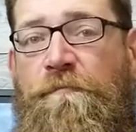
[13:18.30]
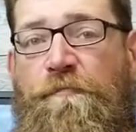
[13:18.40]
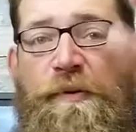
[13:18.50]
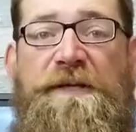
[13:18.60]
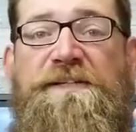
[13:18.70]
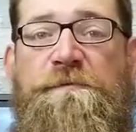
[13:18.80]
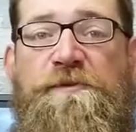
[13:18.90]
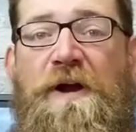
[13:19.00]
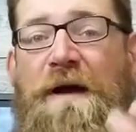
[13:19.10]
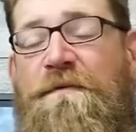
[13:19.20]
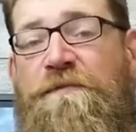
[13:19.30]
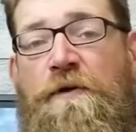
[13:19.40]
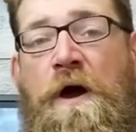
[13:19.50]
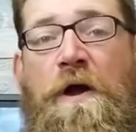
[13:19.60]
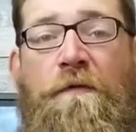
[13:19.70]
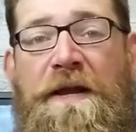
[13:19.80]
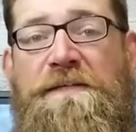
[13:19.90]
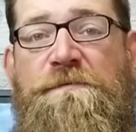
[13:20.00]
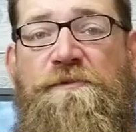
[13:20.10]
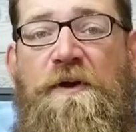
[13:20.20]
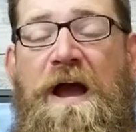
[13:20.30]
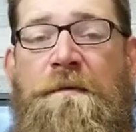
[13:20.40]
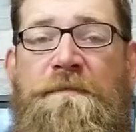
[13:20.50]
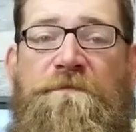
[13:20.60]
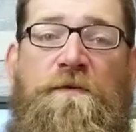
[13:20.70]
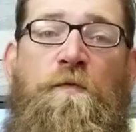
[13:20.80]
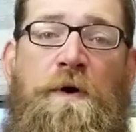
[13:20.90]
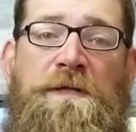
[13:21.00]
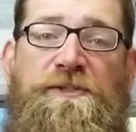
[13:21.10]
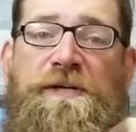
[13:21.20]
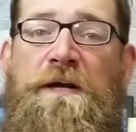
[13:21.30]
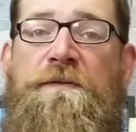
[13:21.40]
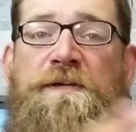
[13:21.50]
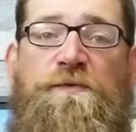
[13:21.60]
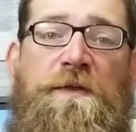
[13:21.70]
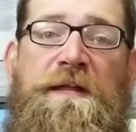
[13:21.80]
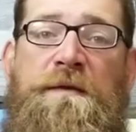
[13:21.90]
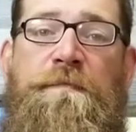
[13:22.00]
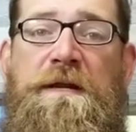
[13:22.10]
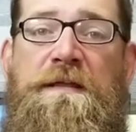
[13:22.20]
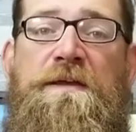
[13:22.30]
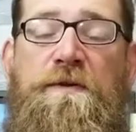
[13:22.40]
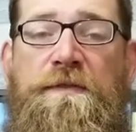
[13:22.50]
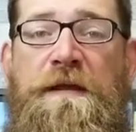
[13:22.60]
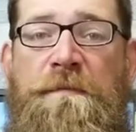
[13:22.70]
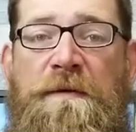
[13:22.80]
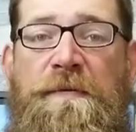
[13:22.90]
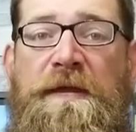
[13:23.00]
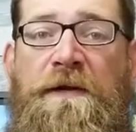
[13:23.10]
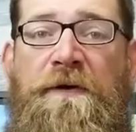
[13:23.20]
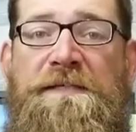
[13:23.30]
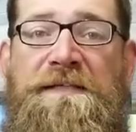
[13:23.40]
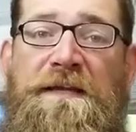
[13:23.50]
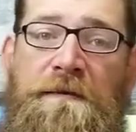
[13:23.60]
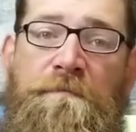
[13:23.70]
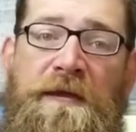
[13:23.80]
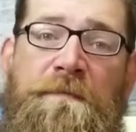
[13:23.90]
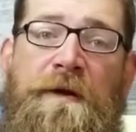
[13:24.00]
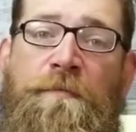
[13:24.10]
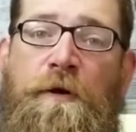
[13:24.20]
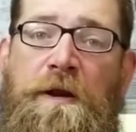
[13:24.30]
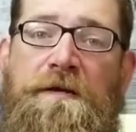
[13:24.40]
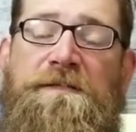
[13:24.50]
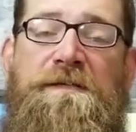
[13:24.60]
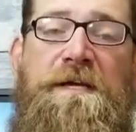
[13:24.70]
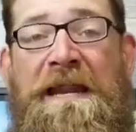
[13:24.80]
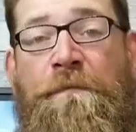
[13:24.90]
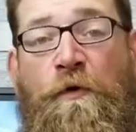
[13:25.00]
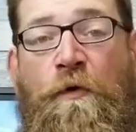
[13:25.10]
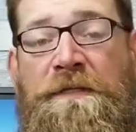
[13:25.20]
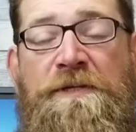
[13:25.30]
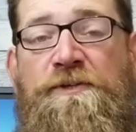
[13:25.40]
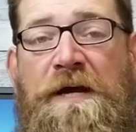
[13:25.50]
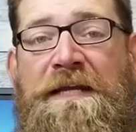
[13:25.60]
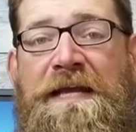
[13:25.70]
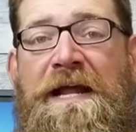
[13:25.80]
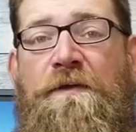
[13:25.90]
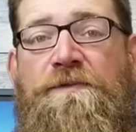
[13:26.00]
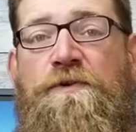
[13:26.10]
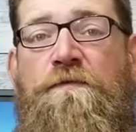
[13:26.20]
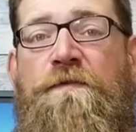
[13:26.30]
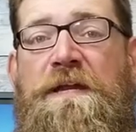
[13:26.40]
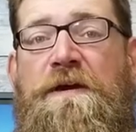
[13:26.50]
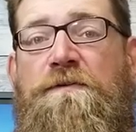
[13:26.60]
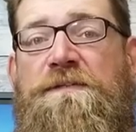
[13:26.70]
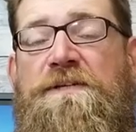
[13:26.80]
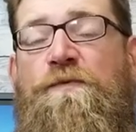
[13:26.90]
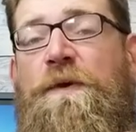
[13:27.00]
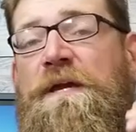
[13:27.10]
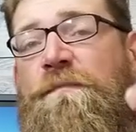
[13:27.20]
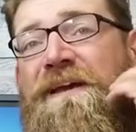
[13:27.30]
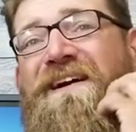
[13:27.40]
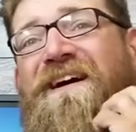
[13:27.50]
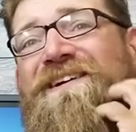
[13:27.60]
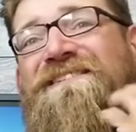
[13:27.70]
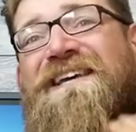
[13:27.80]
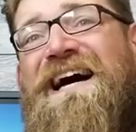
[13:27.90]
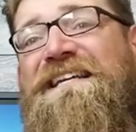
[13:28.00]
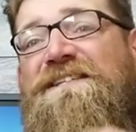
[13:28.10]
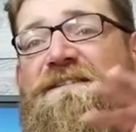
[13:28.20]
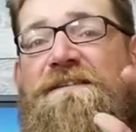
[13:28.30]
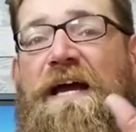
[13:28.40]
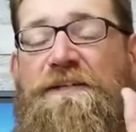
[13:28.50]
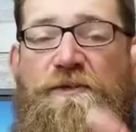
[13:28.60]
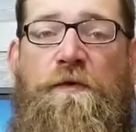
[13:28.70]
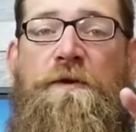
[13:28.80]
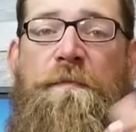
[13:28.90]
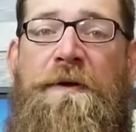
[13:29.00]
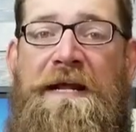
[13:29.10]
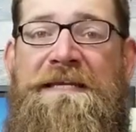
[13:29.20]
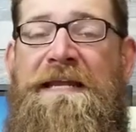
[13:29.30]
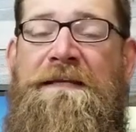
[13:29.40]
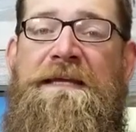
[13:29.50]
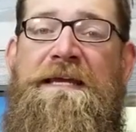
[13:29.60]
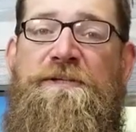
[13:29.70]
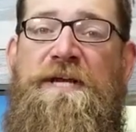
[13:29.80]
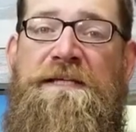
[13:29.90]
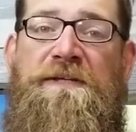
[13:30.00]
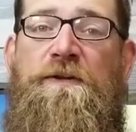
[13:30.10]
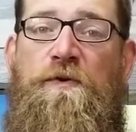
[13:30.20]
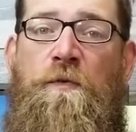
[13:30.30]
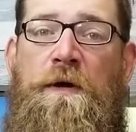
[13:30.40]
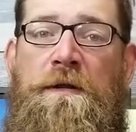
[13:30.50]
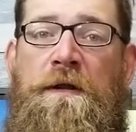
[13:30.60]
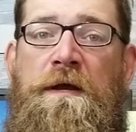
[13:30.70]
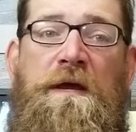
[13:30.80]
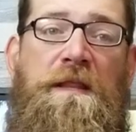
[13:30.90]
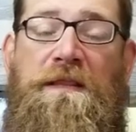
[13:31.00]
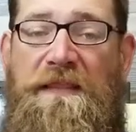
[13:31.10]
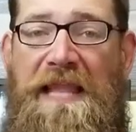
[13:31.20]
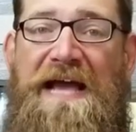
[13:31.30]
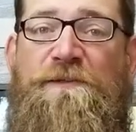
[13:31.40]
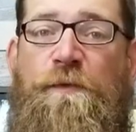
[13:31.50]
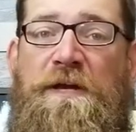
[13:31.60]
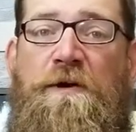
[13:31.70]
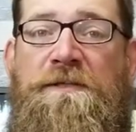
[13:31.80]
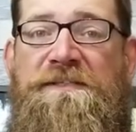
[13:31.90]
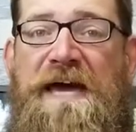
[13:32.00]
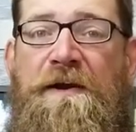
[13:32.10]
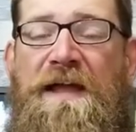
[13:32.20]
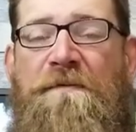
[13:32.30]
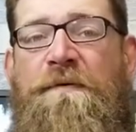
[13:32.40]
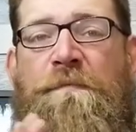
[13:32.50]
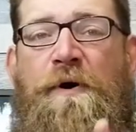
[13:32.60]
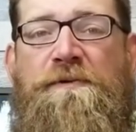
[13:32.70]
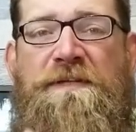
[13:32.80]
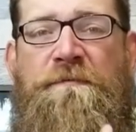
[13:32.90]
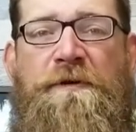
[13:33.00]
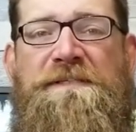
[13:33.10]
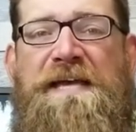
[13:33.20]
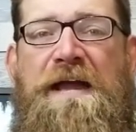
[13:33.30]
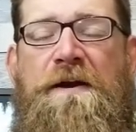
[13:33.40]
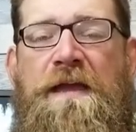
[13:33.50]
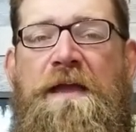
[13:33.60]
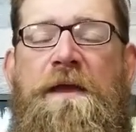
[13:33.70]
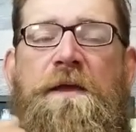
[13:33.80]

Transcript: Please subscribe if you're not already subscribed. If you want, share this with anybody that you think might be interested in my products. And I'm going to try to get out 2 videos this week, because I screwed up and I didn't get a chance to do one last week on Saturday. I've been posting them on Saturday.